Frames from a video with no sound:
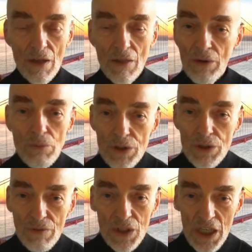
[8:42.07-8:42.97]
they wouldn't
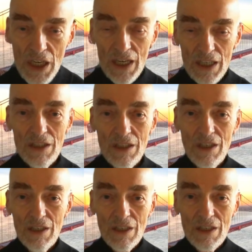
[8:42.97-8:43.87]
have attacked
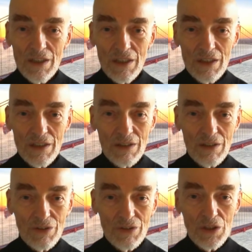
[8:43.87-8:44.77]

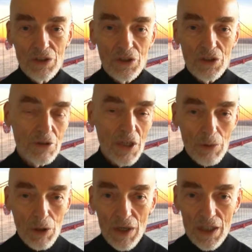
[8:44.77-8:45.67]
these 2
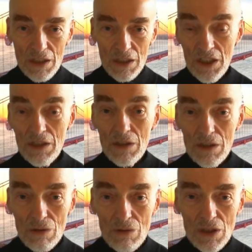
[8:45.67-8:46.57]
Democratic
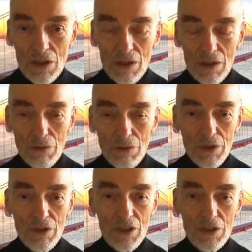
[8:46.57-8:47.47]
senators with
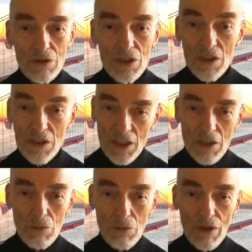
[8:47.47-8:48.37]
letters in the
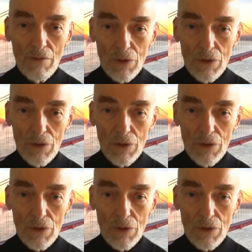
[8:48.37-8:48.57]
second wave,